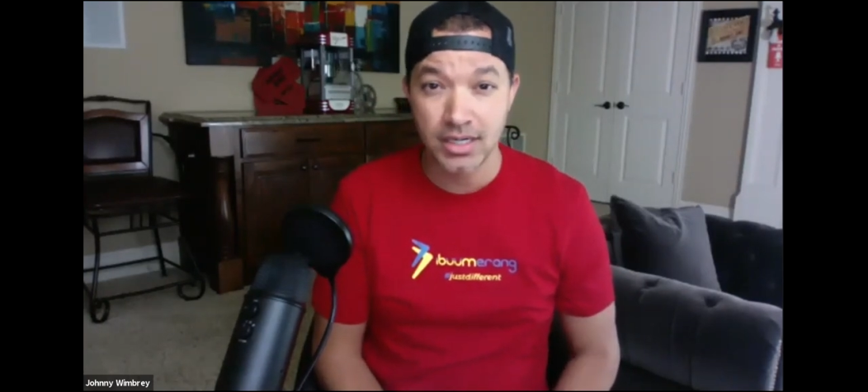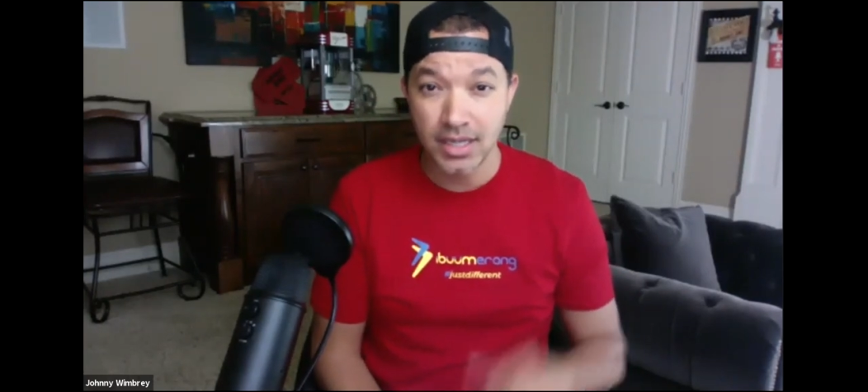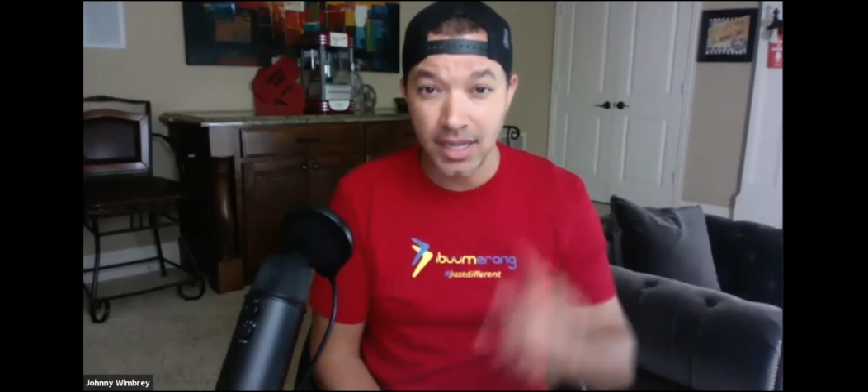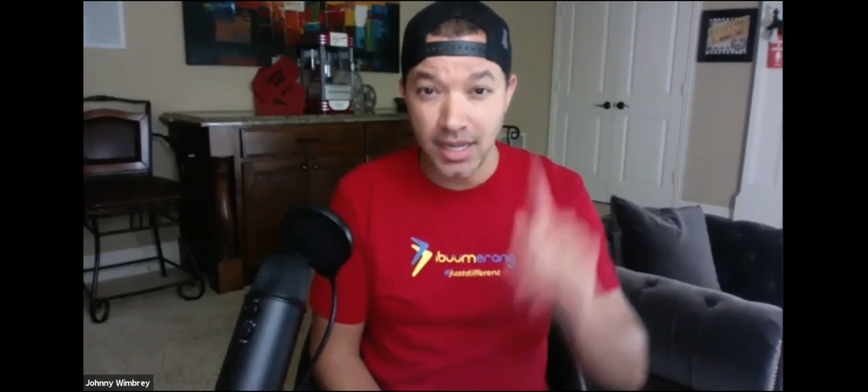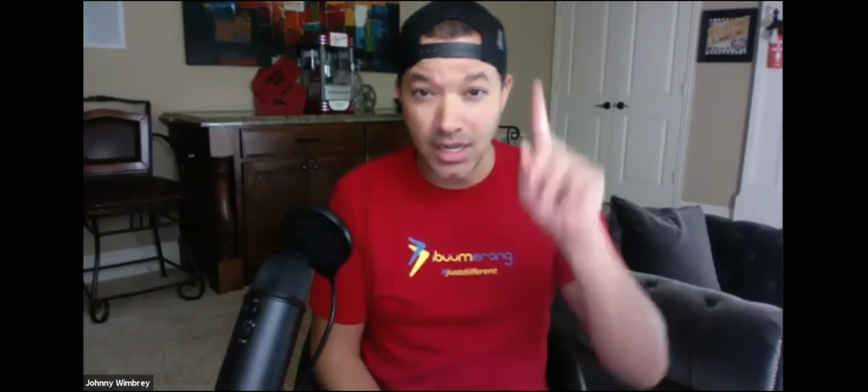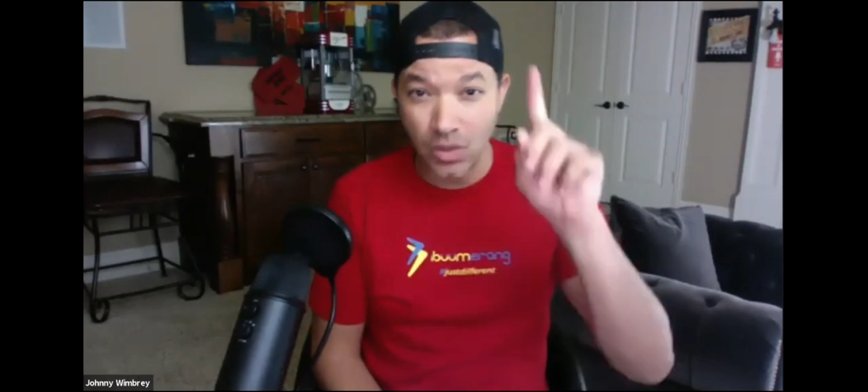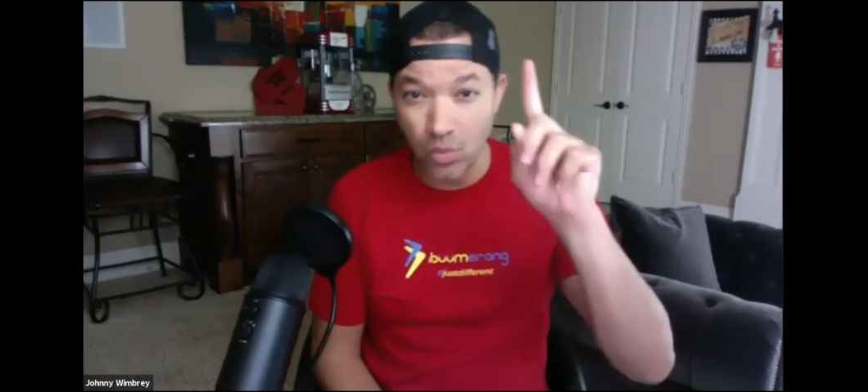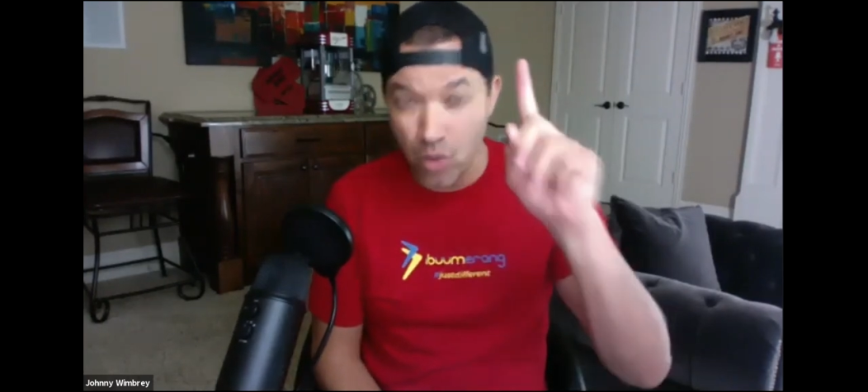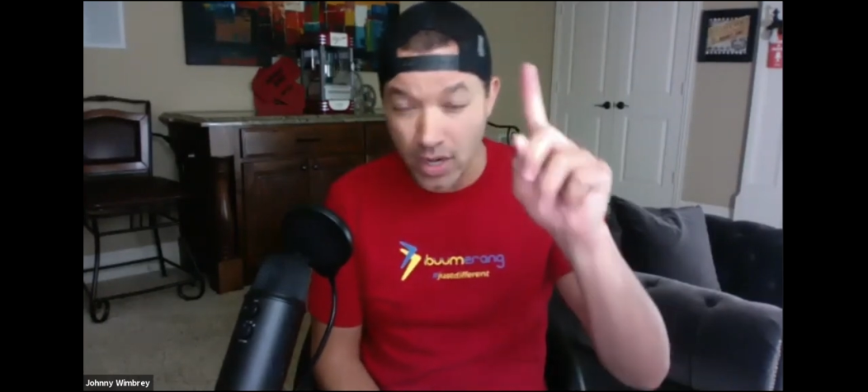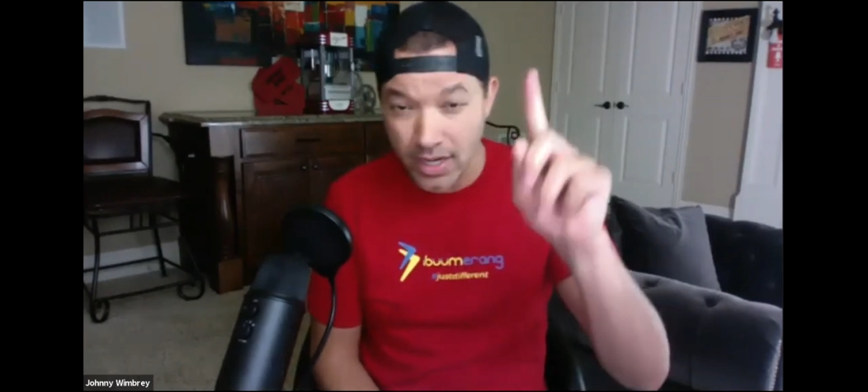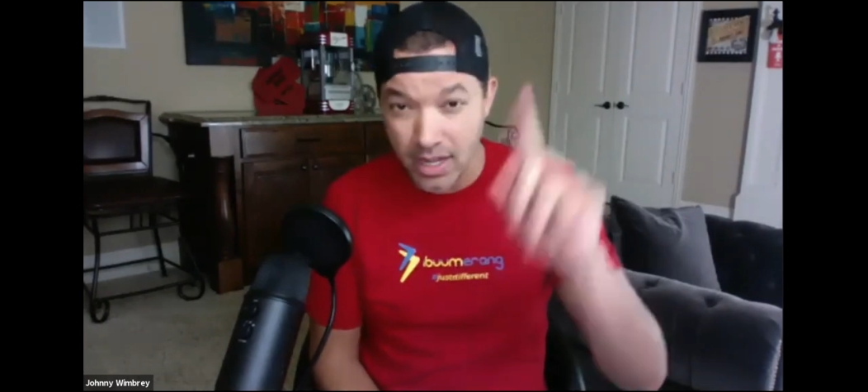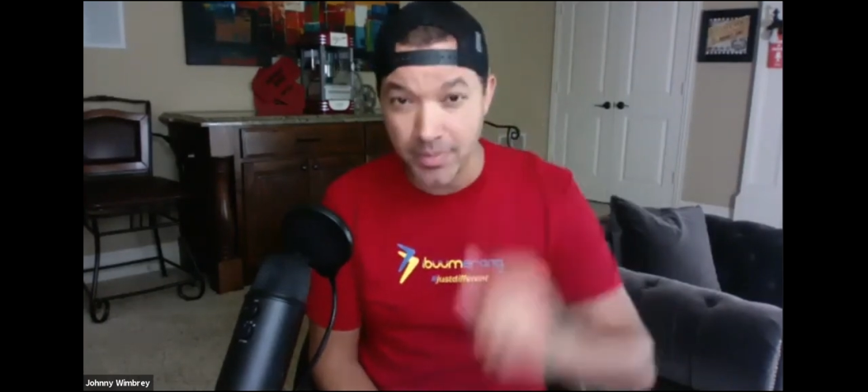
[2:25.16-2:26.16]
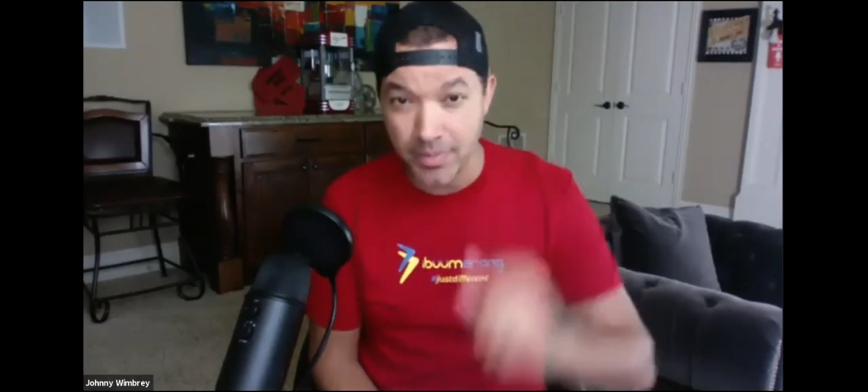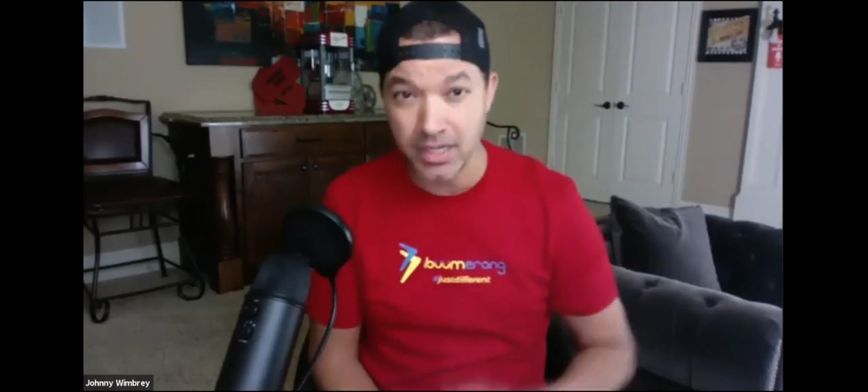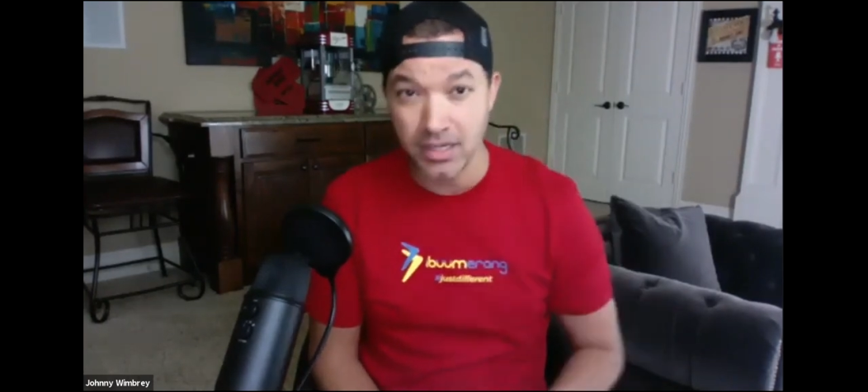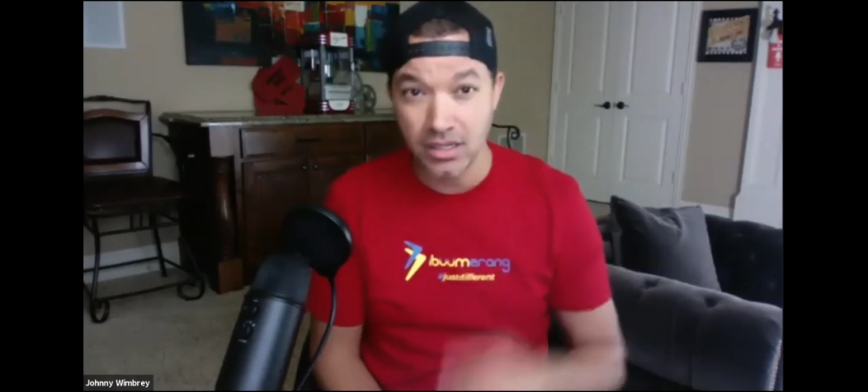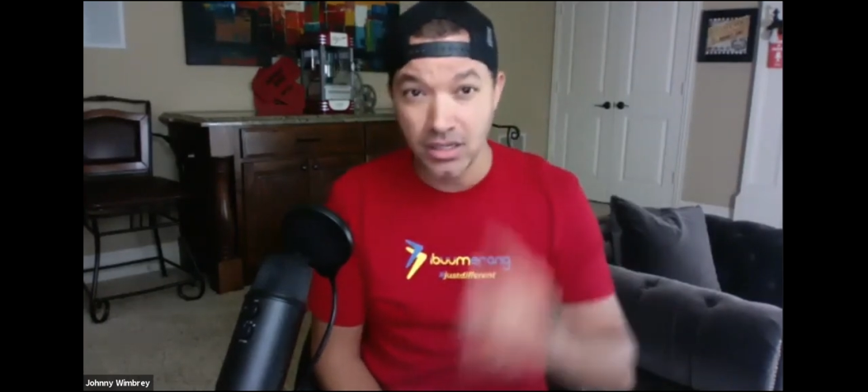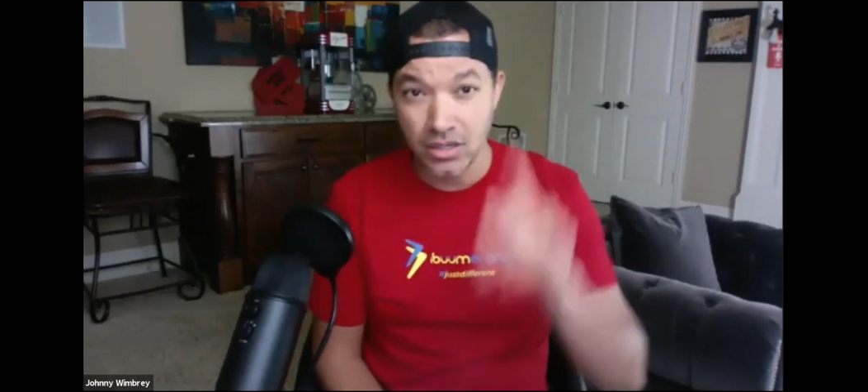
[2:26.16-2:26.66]
in one
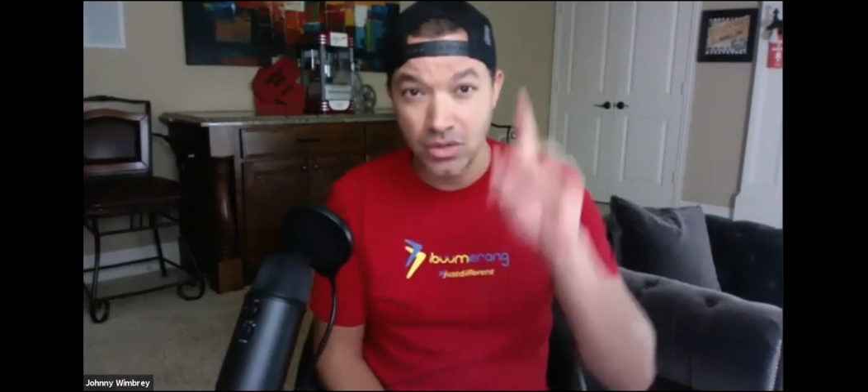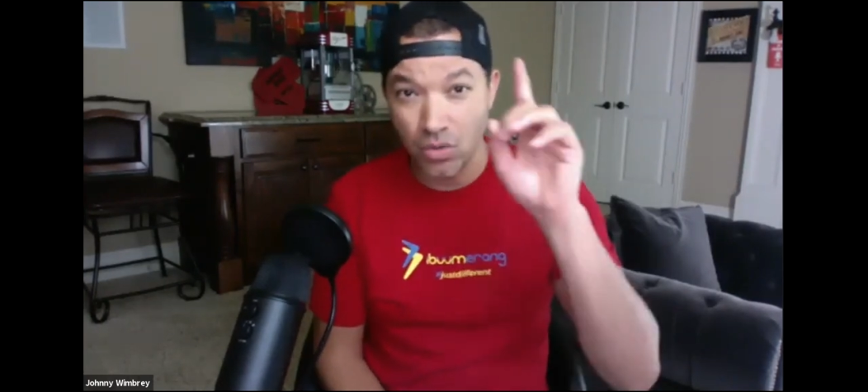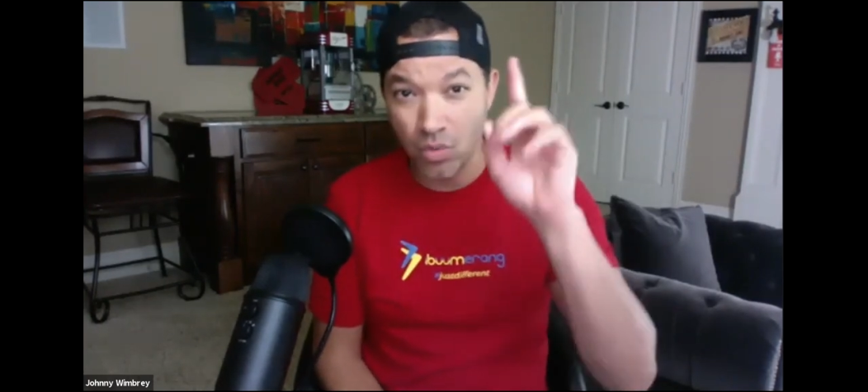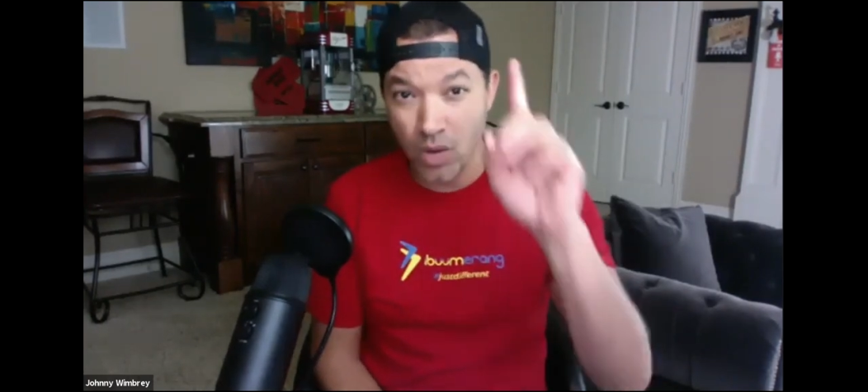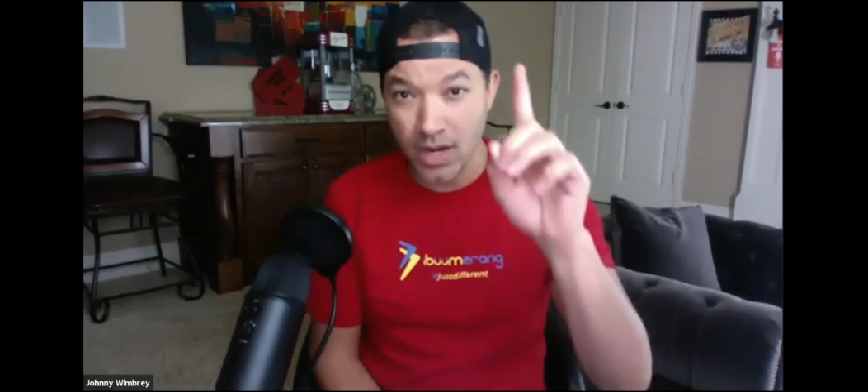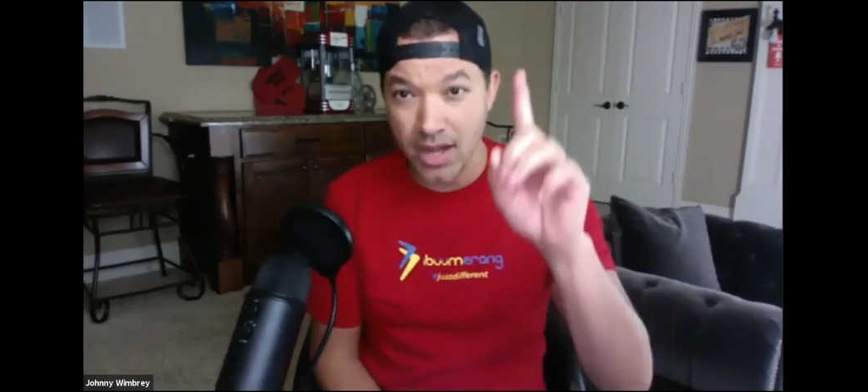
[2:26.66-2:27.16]
company, one